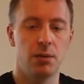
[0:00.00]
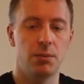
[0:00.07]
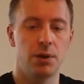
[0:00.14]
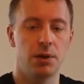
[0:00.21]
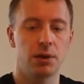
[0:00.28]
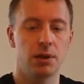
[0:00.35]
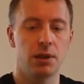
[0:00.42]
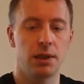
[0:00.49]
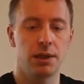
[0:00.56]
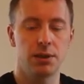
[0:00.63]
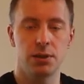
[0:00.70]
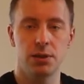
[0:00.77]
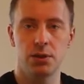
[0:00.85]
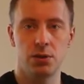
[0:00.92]
But
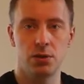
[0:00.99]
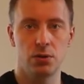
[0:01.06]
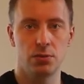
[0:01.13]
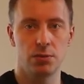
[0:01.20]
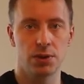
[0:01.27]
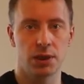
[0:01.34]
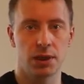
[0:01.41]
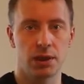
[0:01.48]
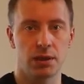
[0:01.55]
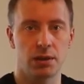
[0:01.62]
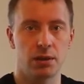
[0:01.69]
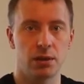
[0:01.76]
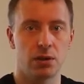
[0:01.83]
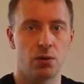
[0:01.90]
let's assume
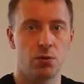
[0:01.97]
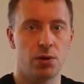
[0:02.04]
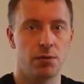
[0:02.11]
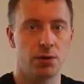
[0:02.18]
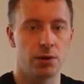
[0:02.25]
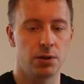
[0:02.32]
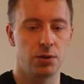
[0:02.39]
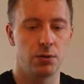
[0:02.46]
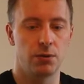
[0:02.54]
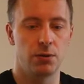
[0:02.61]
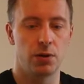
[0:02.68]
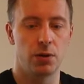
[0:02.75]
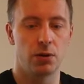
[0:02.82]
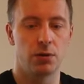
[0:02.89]
that uh, we want to
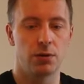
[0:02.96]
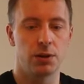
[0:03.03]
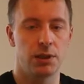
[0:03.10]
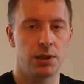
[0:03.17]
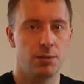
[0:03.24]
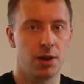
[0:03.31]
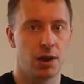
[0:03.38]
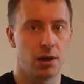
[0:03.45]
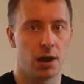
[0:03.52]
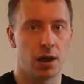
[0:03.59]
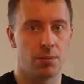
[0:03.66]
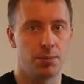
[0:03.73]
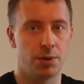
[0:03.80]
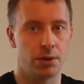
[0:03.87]
follow a similar
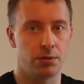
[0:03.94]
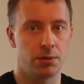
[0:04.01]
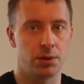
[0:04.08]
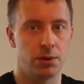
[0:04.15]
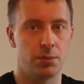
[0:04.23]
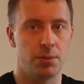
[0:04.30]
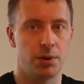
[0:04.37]
approach,